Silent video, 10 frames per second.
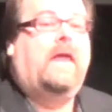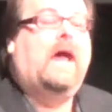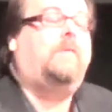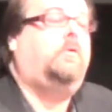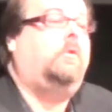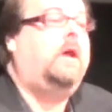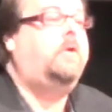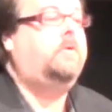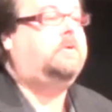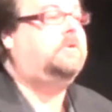they have to allow
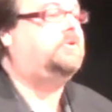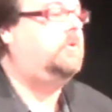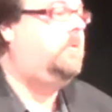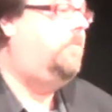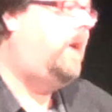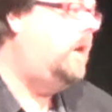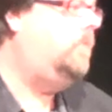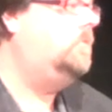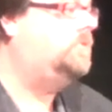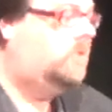you to distribute
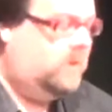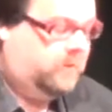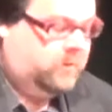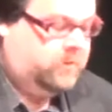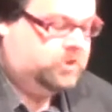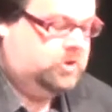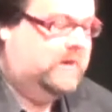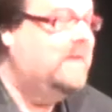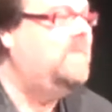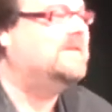Bibles or other literature
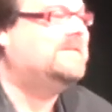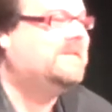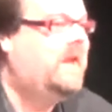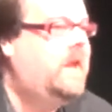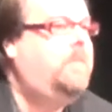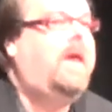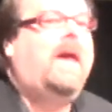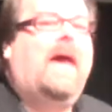in the same